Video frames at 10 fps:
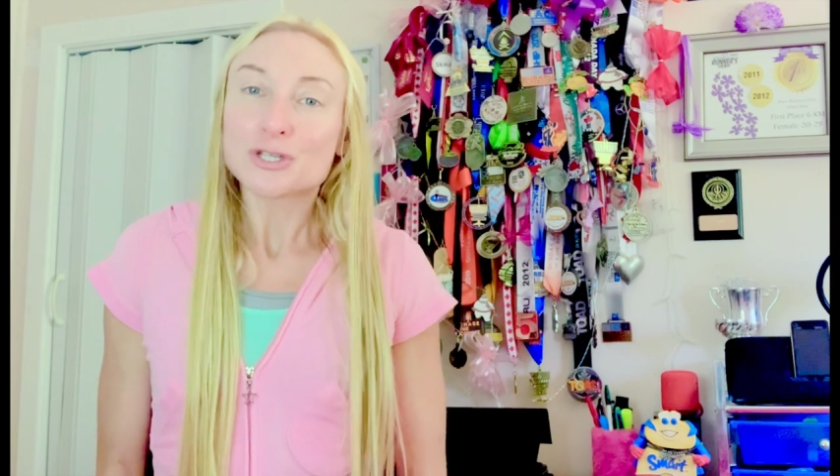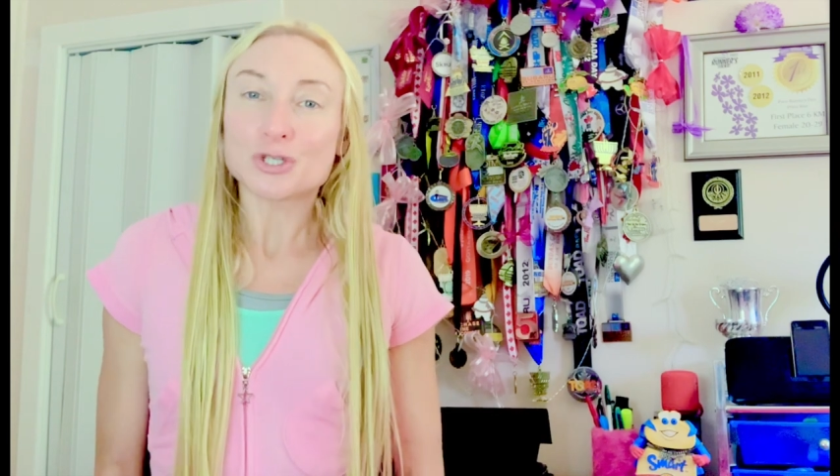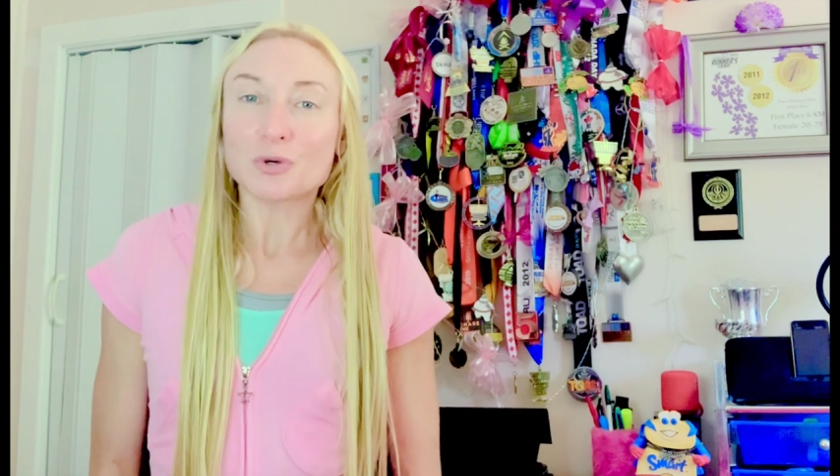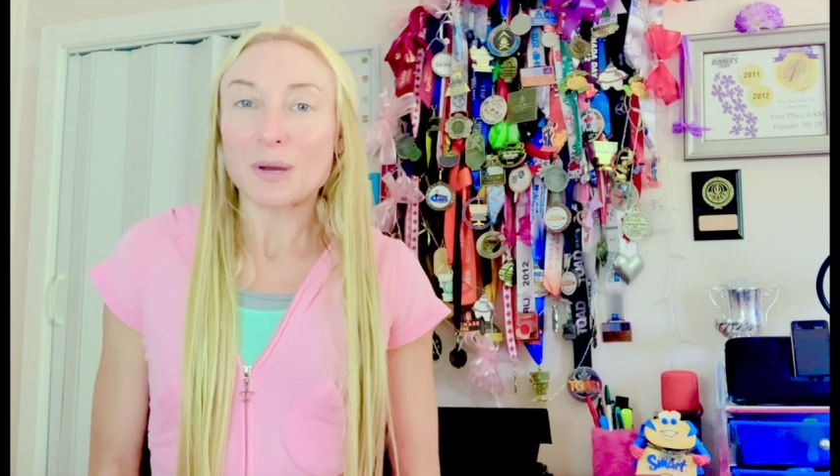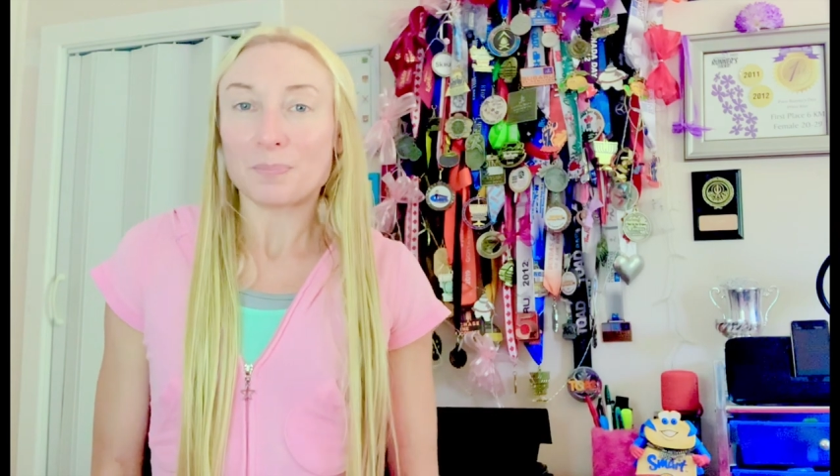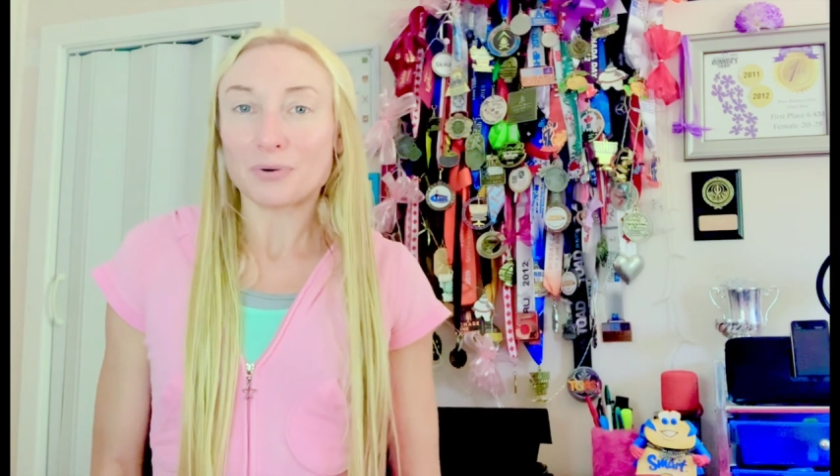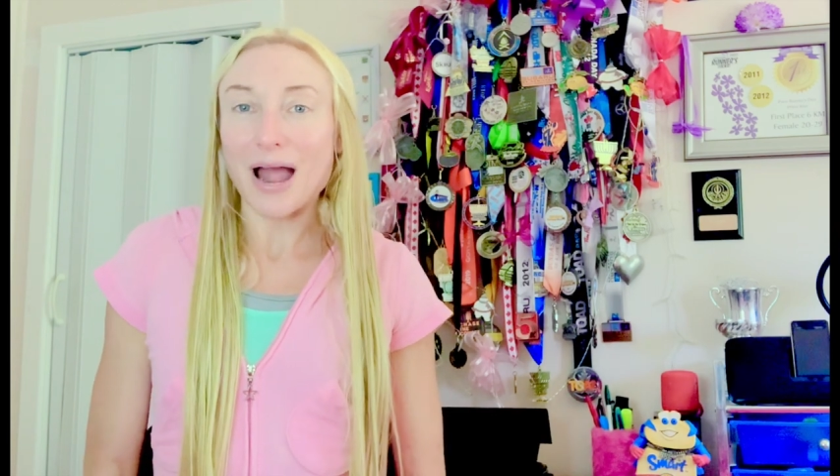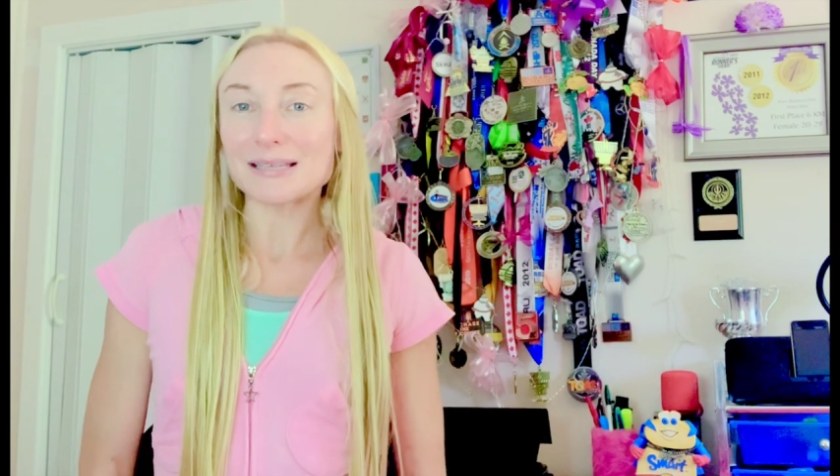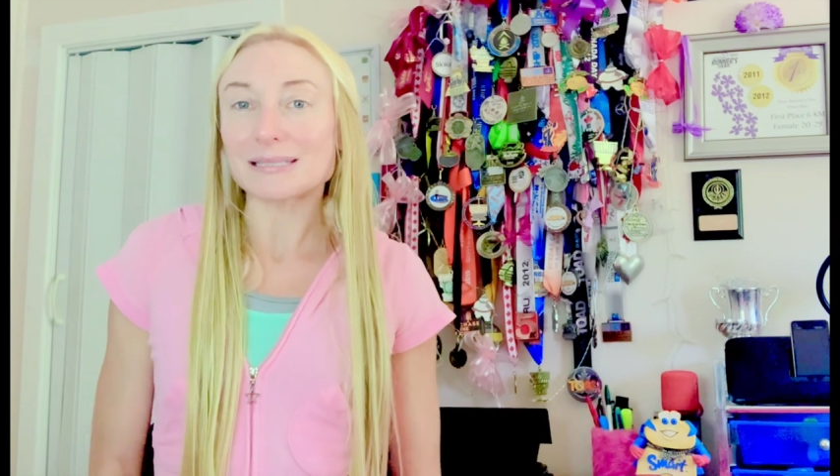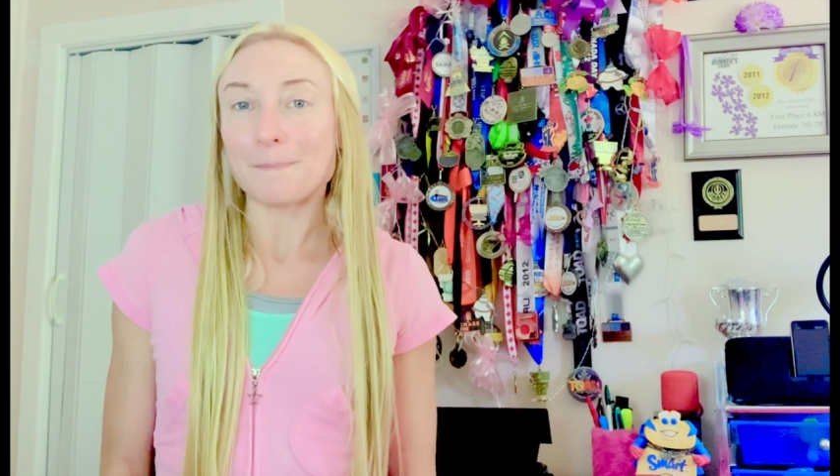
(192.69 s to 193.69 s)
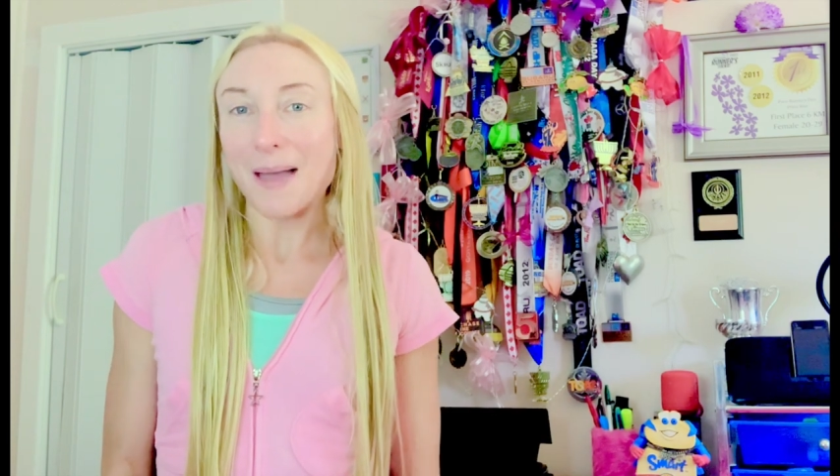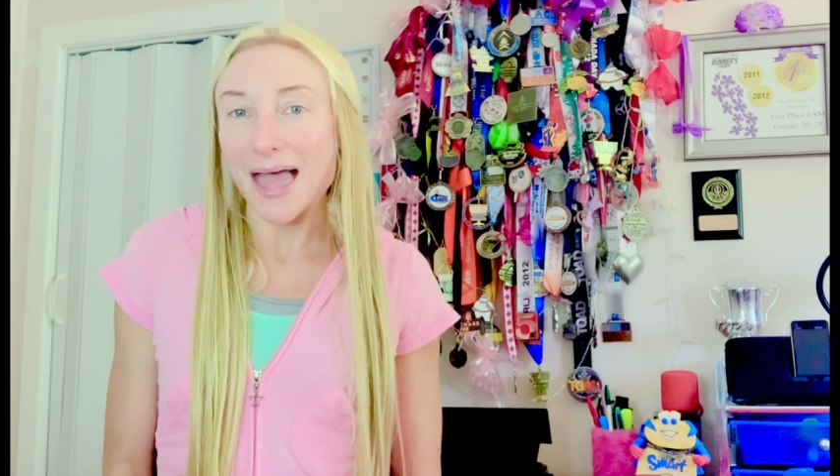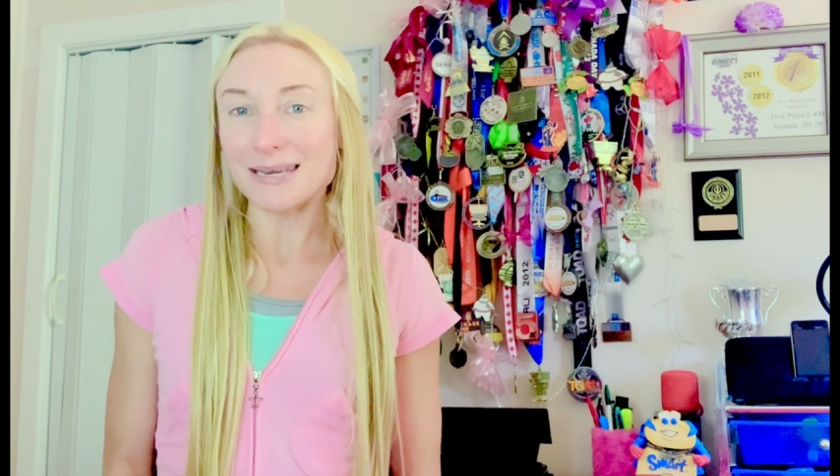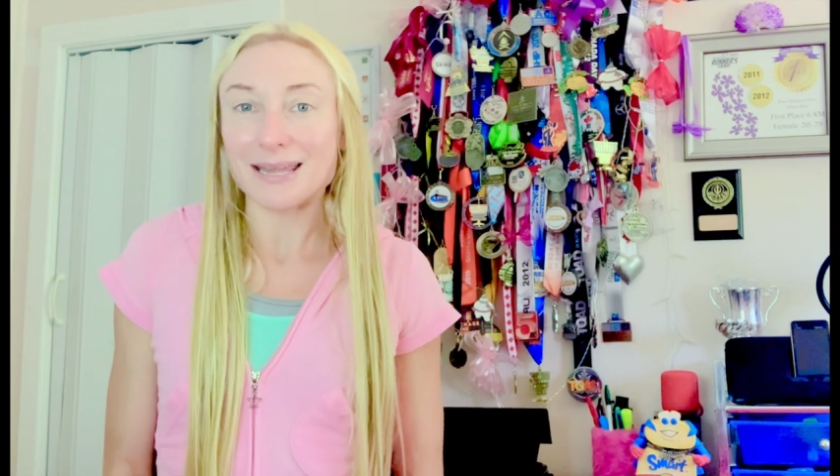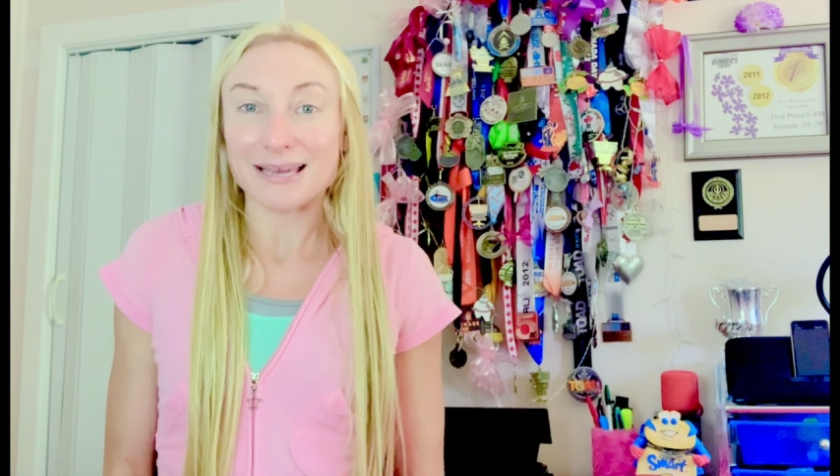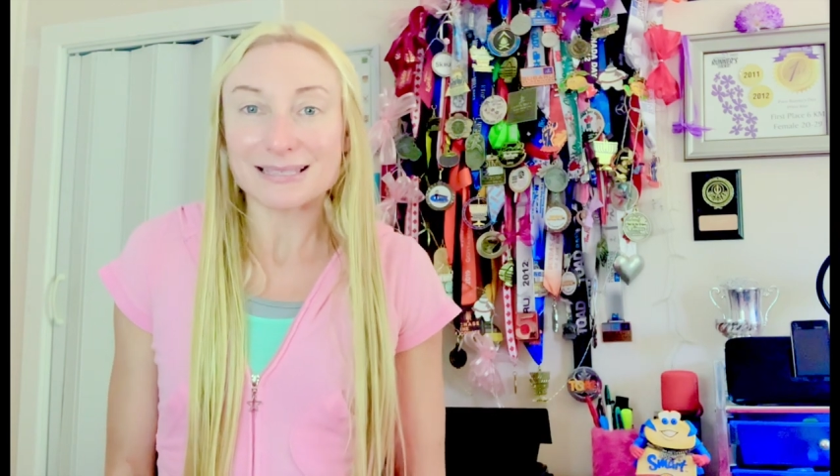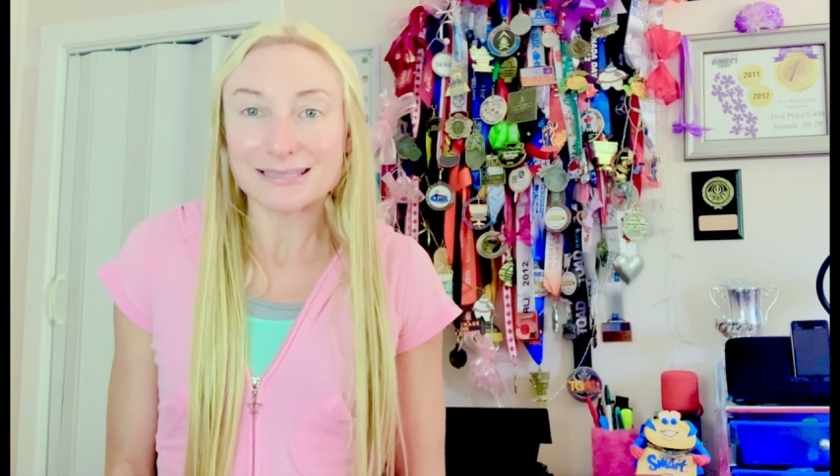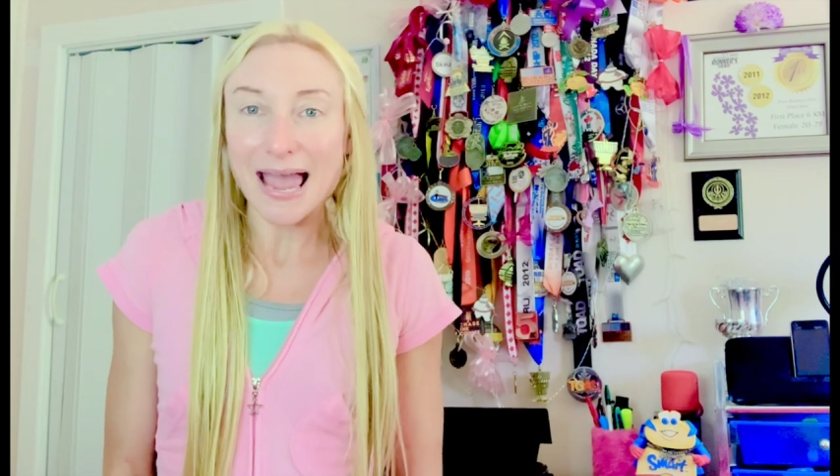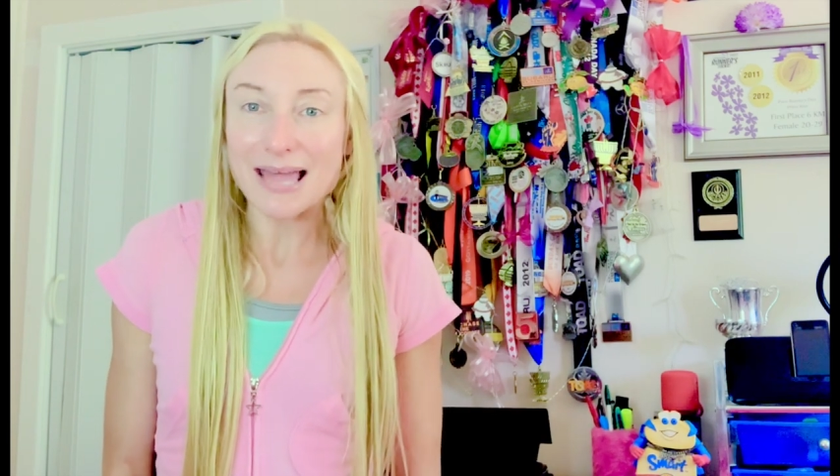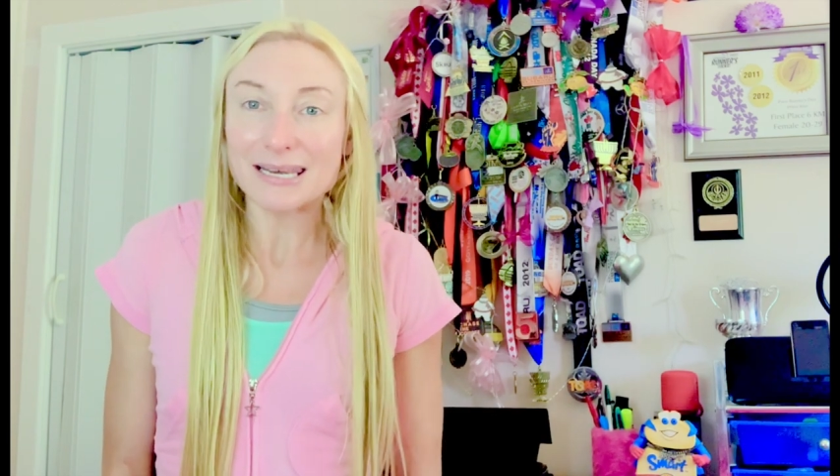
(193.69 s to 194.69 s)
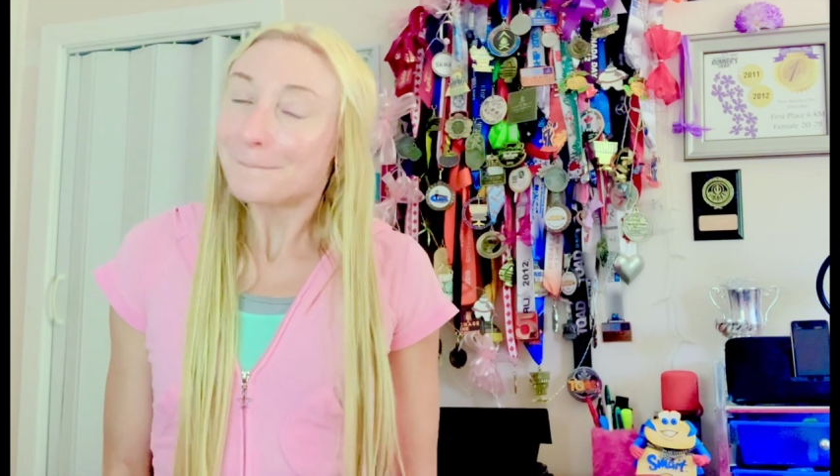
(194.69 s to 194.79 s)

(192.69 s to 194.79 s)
to compress, bend, extend.